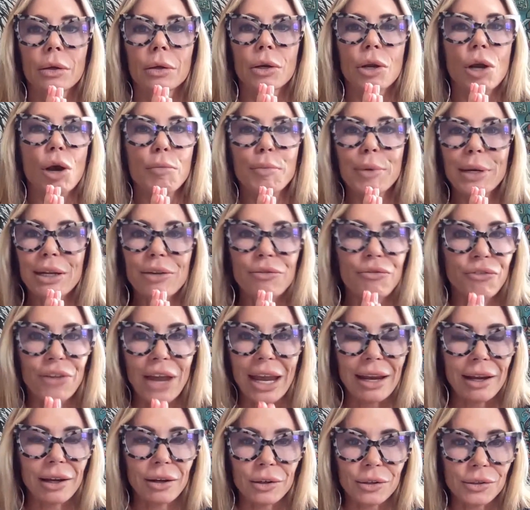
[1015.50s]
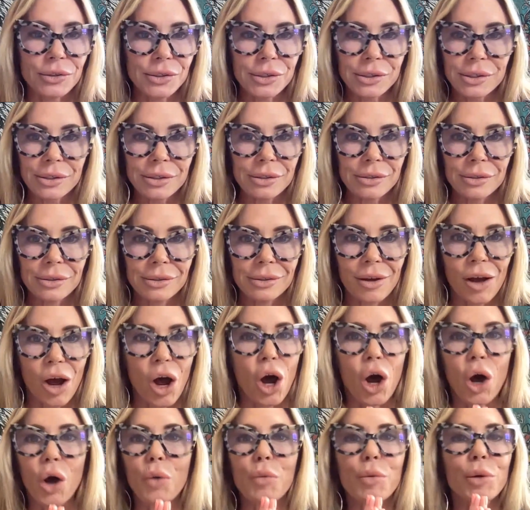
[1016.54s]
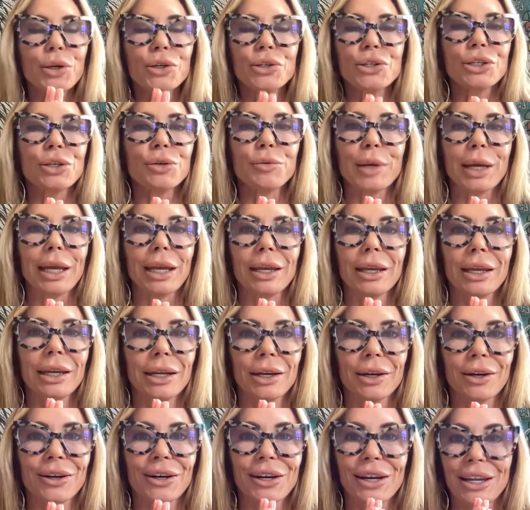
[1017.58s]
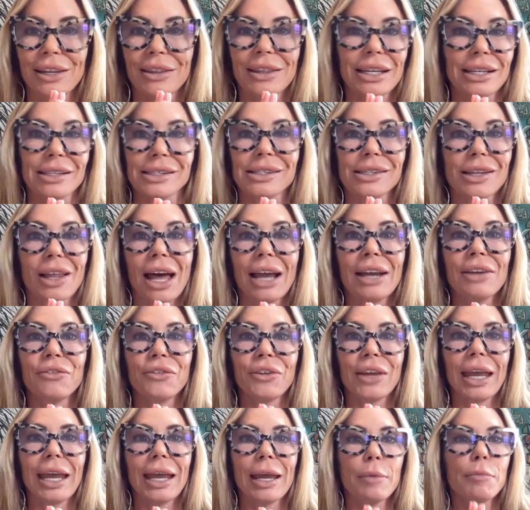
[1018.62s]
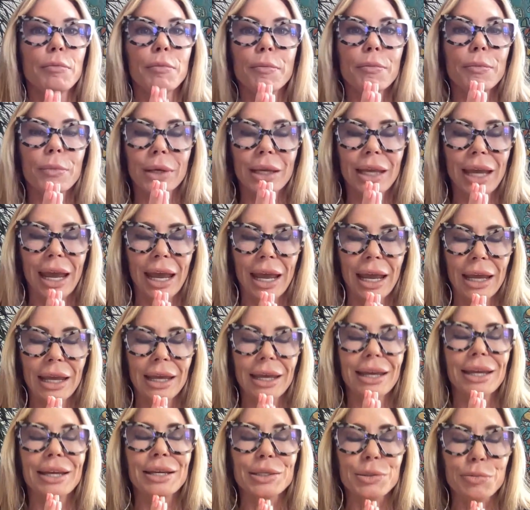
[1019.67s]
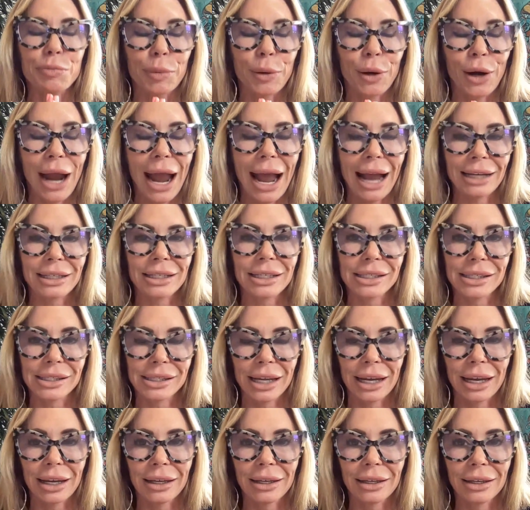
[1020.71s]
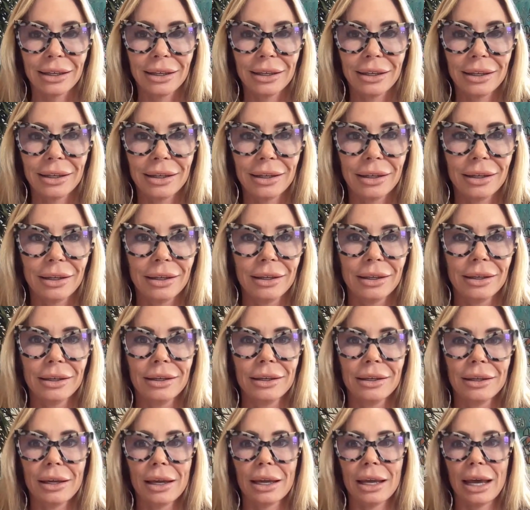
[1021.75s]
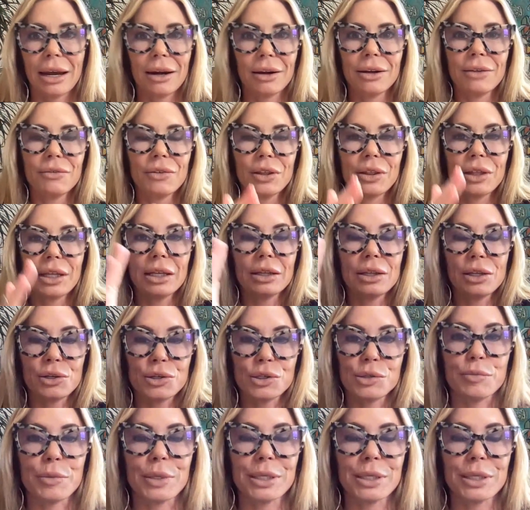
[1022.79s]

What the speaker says: Nobody fails. All we're doing here in this life game, gang, is practicing. I don't even think there's